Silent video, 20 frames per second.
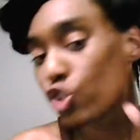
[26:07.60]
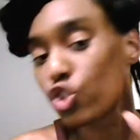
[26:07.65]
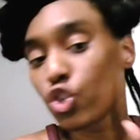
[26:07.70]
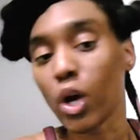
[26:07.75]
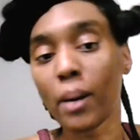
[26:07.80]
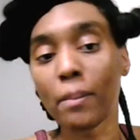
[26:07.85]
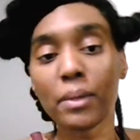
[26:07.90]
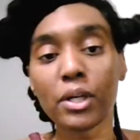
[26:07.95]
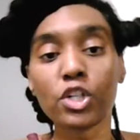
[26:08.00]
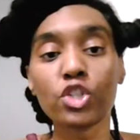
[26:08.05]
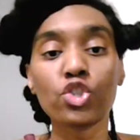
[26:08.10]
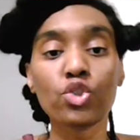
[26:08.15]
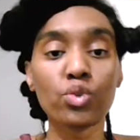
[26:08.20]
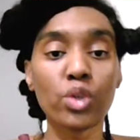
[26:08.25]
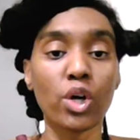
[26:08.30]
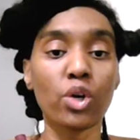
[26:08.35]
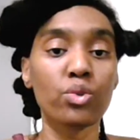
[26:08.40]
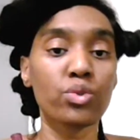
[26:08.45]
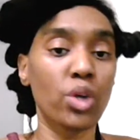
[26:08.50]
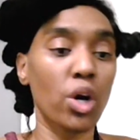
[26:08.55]
So I'm gonna do
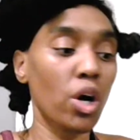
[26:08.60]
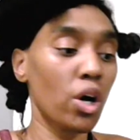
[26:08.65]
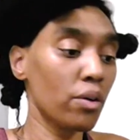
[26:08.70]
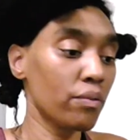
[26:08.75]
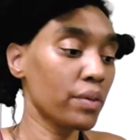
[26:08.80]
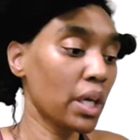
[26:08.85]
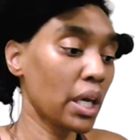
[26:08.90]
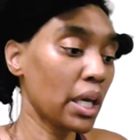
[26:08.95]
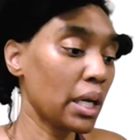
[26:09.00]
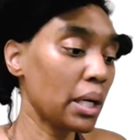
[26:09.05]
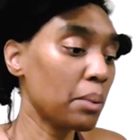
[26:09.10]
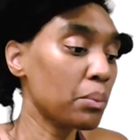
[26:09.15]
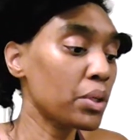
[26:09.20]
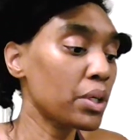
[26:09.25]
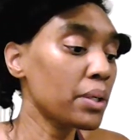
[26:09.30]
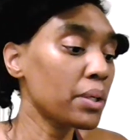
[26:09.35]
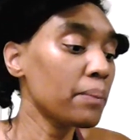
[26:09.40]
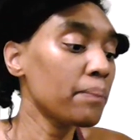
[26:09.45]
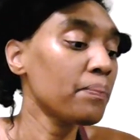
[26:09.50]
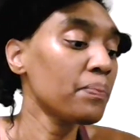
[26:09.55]
those off
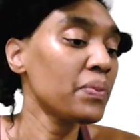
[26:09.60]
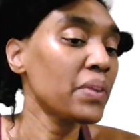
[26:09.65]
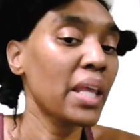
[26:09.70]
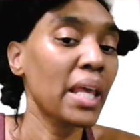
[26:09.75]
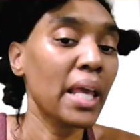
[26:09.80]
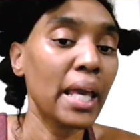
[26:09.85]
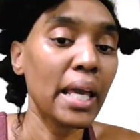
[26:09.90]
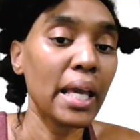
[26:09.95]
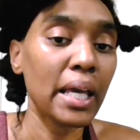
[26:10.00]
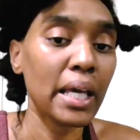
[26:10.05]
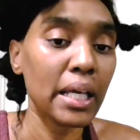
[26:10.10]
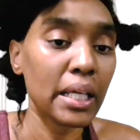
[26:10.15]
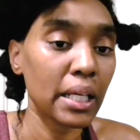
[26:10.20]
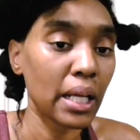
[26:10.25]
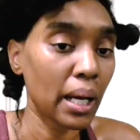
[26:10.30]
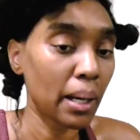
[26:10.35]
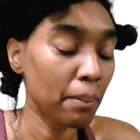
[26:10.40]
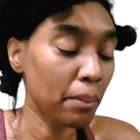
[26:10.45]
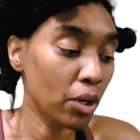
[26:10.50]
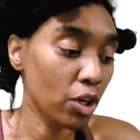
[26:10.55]
camera,
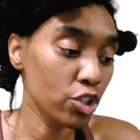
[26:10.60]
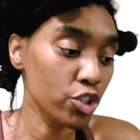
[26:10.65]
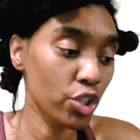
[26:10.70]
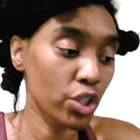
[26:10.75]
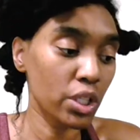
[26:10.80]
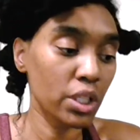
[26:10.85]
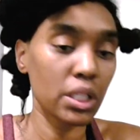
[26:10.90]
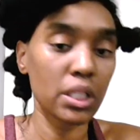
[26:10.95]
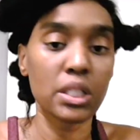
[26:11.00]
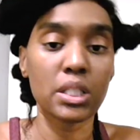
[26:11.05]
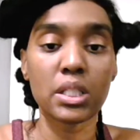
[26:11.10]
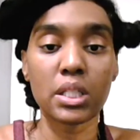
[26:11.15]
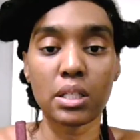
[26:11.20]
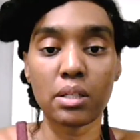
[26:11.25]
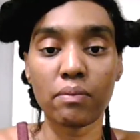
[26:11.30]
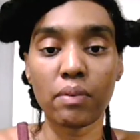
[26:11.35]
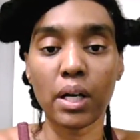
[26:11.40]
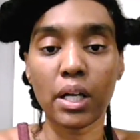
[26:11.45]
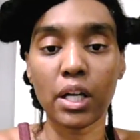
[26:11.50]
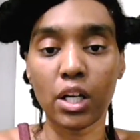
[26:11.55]
and I'm also gonna see
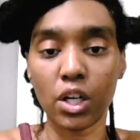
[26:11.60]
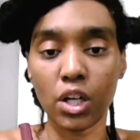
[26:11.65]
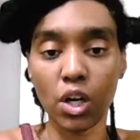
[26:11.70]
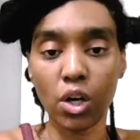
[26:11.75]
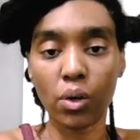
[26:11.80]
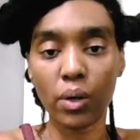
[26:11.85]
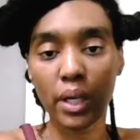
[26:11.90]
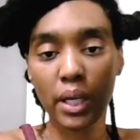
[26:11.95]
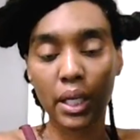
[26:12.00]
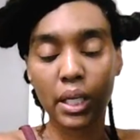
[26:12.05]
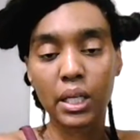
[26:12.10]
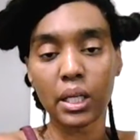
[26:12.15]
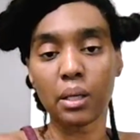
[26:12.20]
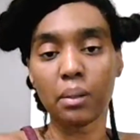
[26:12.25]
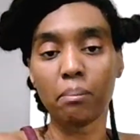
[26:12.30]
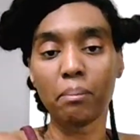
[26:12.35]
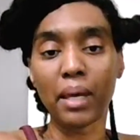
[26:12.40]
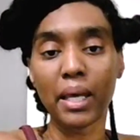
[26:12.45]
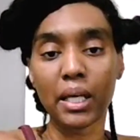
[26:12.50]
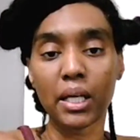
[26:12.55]
if I can go ahead
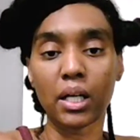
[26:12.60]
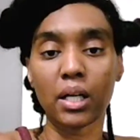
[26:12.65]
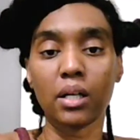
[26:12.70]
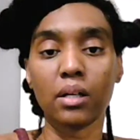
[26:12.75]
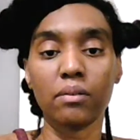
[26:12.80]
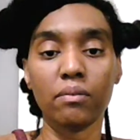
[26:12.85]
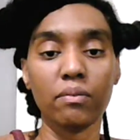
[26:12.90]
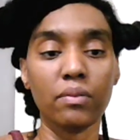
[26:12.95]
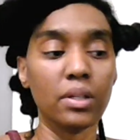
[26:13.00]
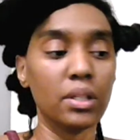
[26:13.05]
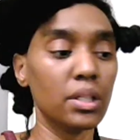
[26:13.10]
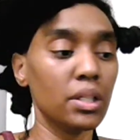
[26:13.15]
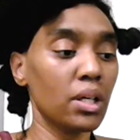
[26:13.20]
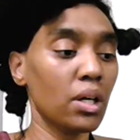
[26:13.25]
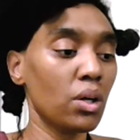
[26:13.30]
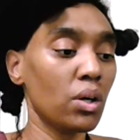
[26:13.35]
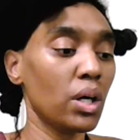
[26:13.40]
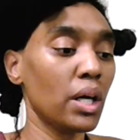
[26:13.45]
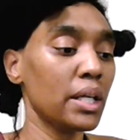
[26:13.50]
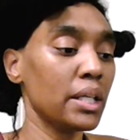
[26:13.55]
and make a
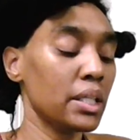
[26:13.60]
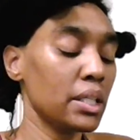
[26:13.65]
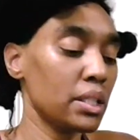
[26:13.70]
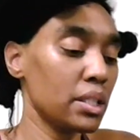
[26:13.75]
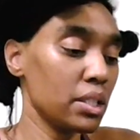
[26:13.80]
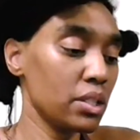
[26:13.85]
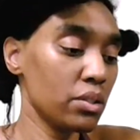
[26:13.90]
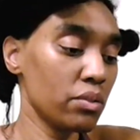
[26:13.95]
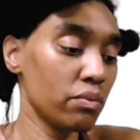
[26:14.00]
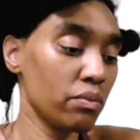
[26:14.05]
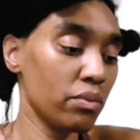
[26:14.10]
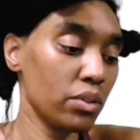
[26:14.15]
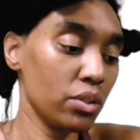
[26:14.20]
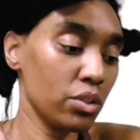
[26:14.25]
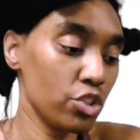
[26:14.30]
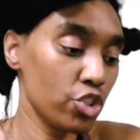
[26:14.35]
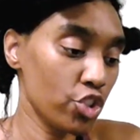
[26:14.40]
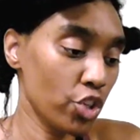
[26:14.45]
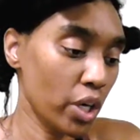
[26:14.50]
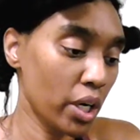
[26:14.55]
video. I need this for
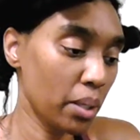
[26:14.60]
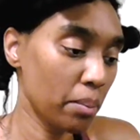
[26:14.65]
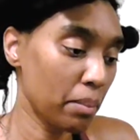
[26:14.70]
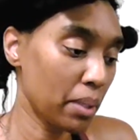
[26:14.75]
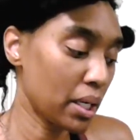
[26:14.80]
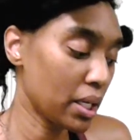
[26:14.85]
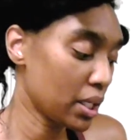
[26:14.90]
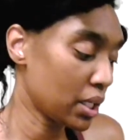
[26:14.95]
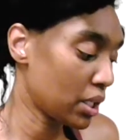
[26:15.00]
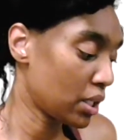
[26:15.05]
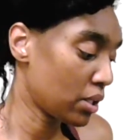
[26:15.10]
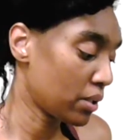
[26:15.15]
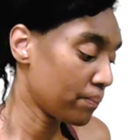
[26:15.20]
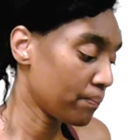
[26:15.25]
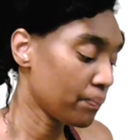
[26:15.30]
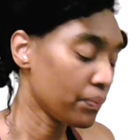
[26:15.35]
drying my hair.